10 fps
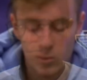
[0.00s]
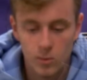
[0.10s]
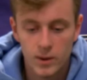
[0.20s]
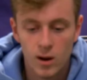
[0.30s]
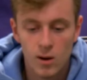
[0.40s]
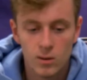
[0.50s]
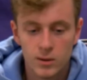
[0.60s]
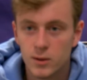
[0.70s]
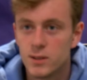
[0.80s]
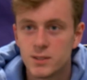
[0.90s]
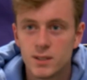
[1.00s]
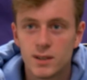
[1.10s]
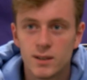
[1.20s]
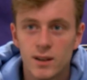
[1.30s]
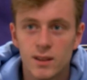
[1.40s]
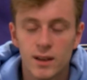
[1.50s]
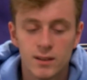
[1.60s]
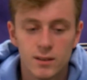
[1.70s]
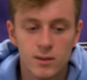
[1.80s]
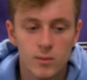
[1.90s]
we all are new this year, and
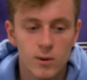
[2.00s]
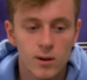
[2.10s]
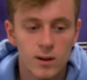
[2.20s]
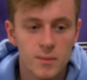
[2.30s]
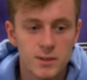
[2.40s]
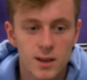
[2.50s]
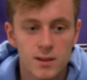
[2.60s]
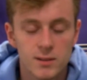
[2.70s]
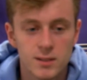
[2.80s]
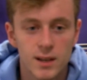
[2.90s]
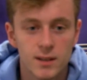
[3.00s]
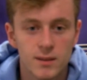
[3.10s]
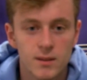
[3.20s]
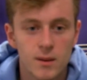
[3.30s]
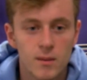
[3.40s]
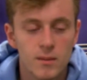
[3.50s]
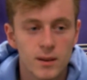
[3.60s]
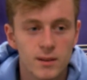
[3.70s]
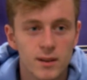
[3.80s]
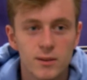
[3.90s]
like, you know, we're all coming together as like
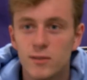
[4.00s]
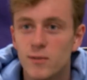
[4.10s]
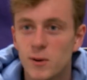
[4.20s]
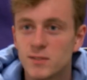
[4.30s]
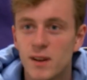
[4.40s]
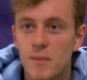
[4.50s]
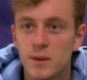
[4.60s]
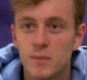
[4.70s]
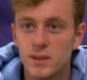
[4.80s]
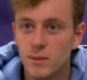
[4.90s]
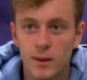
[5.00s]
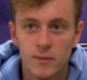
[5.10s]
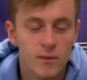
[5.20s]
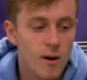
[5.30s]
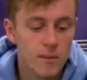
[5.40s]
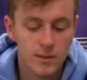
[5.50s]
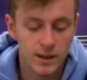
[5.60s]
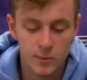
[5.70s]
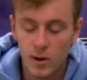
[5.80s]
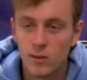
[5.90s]
a new force family, but like we all
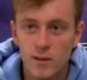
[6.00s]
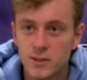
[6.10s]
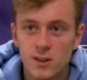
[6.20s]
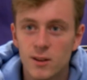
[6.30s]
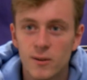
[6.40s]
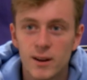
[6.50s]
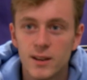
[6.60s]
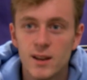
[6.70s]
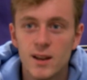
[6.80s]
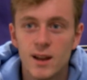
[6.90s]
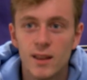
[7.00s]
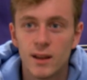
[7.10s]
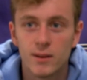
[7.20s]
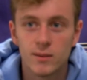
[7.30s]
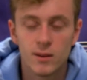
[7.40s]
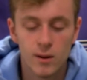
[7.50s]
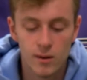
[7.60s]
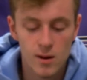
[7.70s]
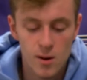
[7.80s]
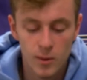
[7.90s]
love each other already, and like, you
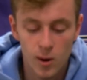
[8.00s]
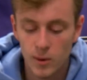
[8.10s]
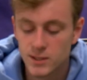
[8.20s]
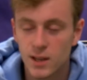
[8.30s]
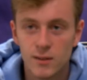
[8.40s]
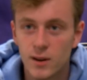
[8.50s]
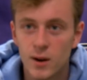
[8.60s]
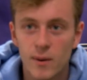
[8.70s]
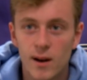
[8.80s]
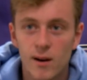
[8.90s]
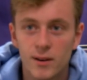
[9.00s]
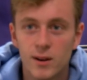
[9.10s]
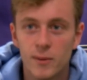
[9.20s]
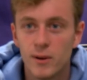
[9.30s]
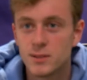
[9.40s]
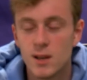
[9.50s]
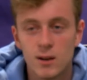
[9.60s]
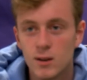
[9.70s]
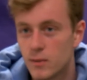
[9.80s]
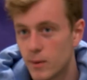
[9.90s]
know, we all work together very well. You know, we always
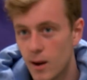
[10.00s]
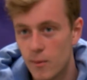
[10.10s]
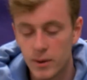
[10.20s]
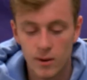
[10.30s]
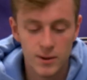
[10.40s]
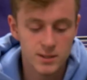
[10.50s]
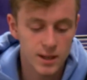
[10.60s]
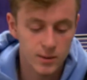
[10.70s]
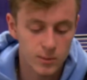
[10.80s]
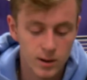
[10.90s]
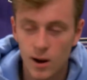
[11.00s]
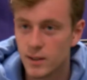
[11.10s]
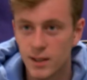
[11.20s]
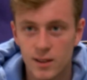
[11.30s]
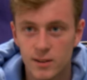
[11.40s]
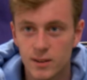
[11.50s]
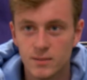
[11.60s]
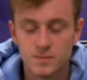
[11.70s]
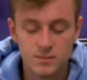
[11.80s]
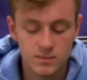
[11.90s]
goof around, we always like work hard together,
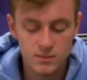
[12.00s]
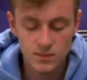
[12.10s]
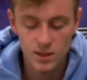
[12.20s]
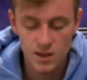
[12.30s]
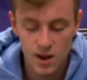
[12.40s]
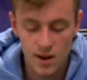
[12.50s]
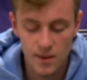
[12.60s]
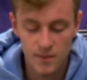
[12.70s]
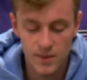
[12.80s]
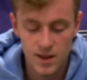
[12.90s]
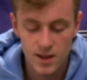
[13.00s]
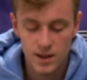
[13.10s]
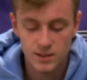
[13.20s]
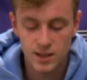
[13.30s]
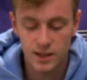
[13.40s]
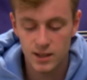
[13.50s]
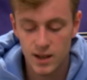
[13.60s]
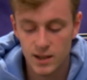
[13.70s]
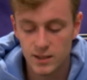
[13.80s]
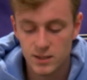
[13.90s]
and it's like
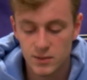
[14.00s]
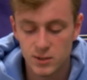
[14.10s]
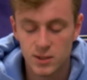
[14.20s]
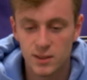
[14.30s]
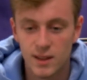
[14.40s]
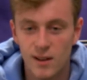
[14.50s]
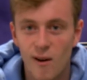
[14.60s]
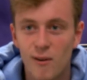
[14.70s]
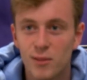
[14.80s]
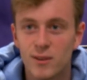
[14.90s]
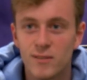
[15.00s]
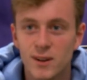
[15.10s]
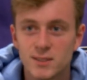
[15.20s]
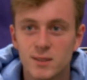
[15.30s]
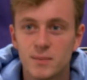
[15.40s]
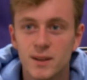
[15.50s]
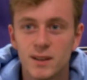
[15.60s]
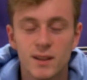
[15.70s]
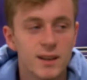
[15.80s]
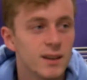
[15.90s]
it just feels good that all three of us are
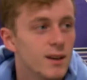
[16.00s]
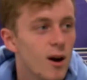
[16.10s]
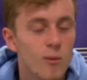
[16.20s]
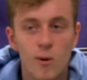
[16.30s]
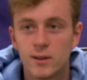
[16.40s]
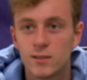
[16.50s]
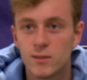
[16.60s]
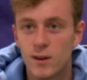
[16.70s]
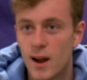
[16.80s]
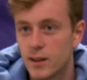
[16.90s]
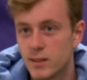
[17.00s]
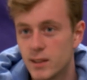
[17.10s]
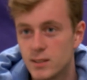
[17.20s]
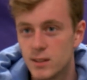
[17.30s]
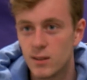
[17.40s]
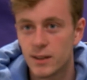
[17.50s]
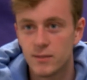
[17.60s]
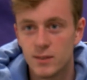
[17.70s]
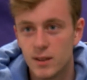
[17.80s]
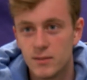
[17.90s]
being like awarded for our accolades. You know, like
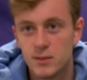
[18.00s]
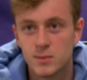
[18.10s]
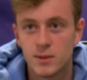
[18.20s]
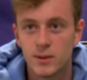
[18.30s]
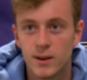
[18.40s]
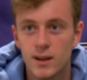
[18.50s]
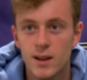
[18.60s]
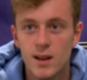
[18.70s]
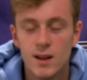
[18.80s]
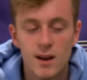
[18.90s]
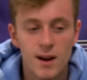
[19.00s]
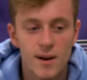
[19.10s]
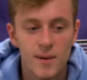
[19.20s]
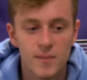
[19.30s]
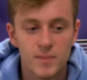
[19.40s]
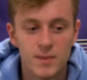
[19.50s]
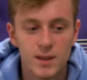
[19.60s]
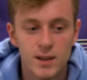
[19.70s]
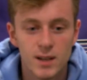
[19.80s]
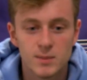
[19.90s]
it feels pretty great.
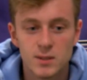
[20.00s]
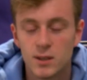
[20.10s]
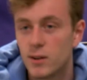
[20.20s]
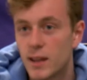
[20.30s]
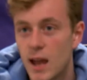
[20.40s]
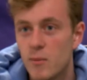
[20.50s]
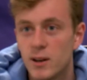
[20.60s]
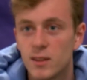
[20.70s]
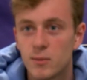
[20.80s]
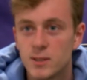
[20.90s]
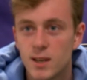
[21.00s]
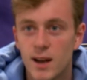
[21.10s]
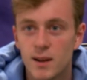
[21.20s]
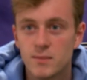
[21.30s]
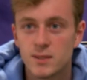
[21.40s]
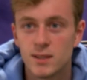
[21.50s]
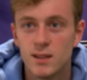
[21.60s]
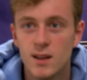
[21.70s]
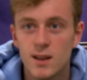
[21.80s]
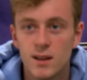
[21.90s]
Especially, you know, Cam winning three times, and
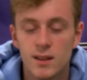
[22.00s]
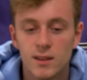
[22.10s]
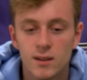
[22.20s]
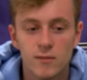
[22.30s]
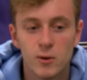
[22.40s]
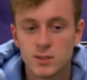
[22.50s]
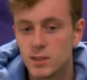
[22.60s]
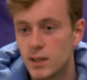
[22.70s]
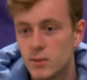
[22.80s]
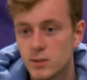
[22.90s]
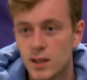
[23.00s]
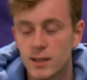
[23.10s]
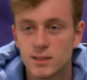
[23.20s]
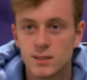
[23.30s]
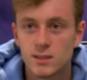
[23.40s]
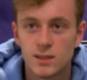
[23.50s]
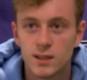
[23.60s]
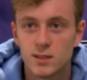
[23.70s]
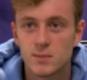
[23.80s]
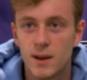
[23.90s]
then unfortunately he was like
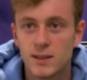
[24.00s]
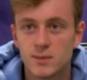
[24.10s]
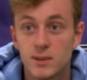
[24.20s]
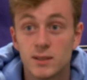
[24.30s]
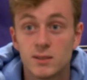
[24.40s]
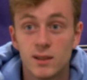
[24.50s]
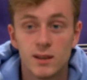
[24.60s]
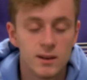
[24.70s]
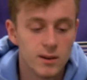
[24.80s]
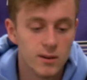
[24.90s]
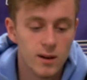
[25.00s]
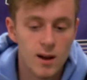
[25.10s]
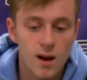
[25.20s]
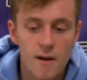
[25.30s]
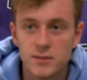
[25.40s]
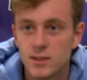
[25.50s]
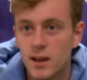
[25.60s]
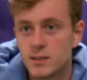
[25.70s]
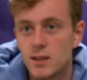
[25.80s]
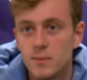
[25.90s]
sick this past week, so then, you know, obviously
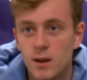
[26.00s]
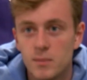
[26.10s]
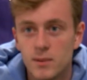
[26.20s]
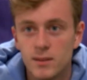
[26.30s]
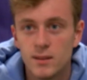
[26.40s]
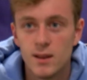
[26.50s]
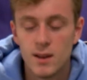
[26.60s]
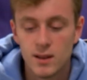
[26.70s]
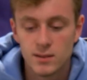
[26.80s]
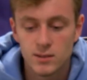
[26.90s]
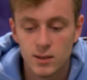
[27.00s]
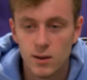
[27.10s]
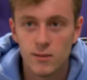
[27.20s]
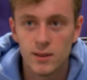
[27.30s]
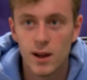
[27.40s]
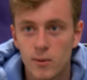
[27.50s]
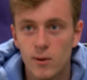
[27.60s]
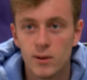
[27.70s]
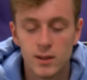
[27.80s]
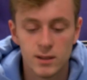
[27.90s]
I stepped up and took over
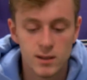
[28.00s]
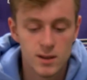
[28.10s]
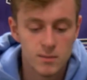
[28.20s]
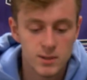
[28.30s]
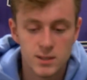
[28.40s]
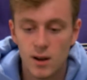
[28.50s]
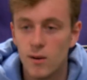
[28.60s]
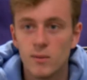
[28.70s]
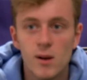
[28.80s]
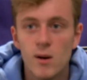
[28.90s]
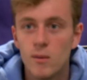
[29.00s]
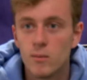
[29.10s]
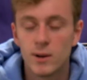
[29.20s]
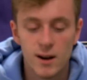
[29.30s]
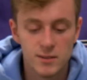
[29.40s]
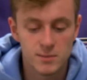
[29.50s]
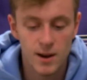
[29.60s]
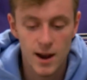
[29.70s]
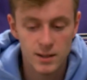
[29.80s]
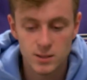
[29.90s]
role, and then Michelle went out of his
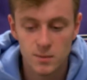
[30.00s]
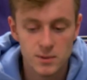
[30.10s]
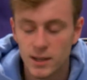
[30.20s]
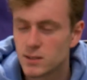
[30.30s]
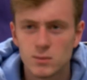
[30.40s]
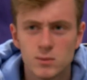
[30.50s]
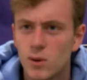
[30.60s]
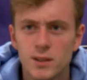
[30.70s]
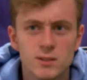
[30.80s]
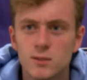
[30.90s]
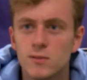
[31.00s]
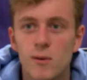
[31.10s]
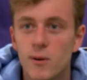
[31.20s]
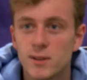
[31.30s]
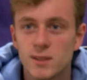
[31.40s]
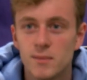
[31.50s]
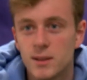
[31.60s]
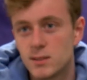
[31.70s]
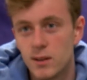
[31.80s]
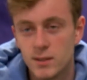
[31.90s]
mind and jumped like 22.4 or
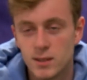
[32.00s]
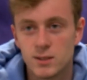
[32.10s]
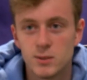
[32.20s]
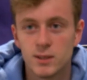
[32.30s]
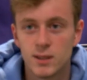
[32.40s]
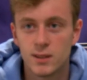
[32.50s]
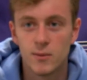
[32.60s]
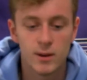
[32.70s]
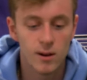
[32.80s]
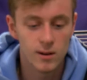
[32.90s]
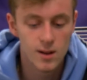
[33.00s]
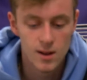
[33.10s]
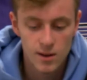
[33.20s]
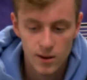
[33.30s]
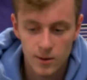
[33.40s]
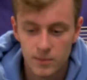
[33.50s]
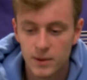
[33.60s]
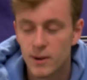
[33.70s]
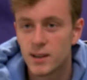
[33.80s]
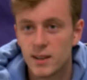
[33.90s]
something. So it's really good that we all are
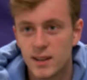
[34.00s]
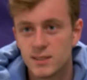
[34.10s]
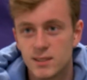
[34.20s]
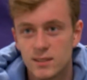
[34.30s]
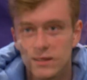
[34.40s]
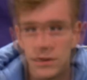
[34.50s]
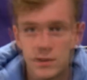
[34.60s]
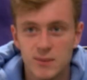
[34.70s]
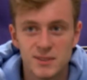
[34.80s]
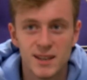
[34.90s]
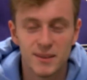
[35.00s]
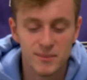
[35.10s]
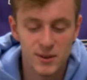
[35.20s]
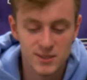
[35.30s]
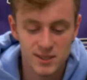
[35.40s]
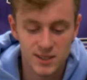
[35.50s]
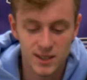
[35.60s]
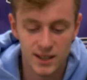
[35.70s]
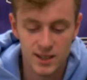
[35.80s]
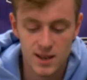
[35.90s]
being recognized, and this team was like mostly
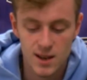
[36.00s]
like